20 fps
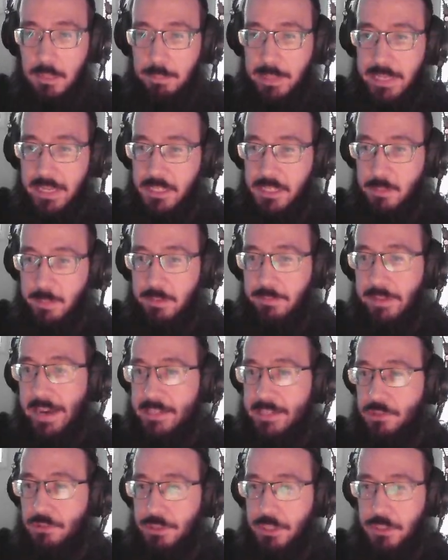But it's a bit
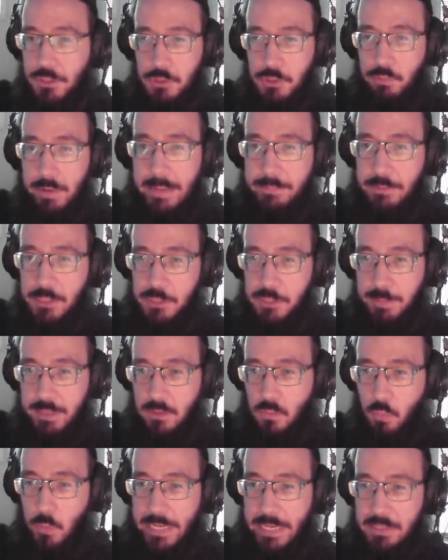faster to just grab the
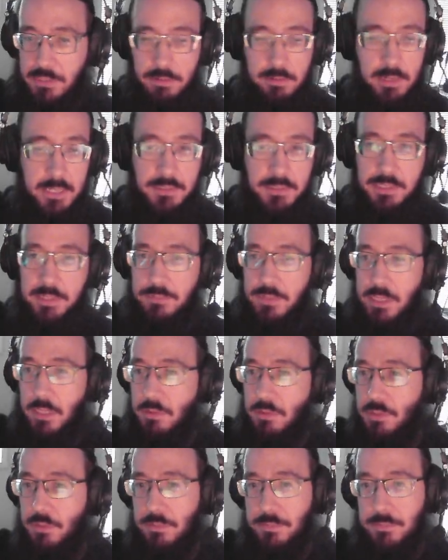spear while you're on
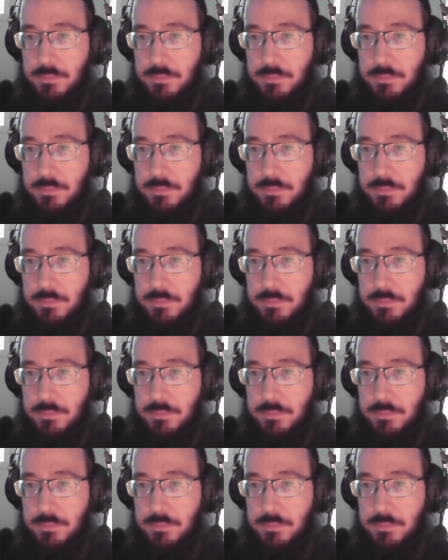Sifnos.